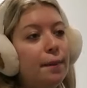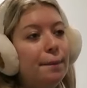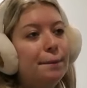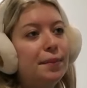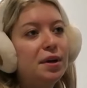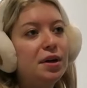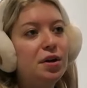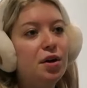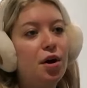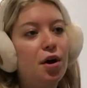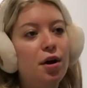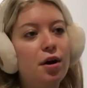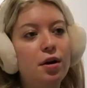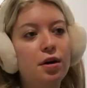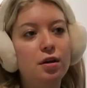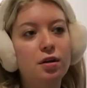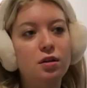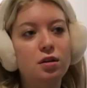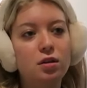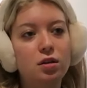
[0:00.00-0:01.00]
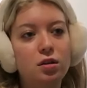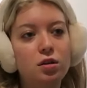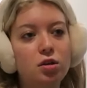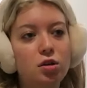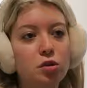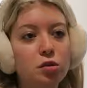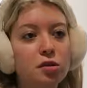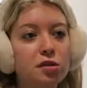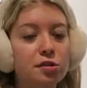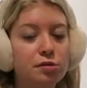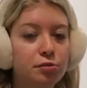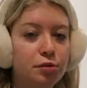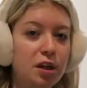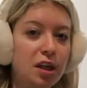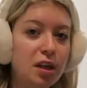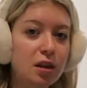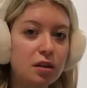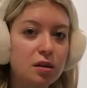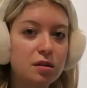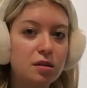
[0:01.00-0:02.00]
but not too
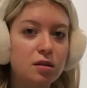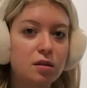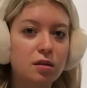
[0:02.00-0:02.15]
sweet,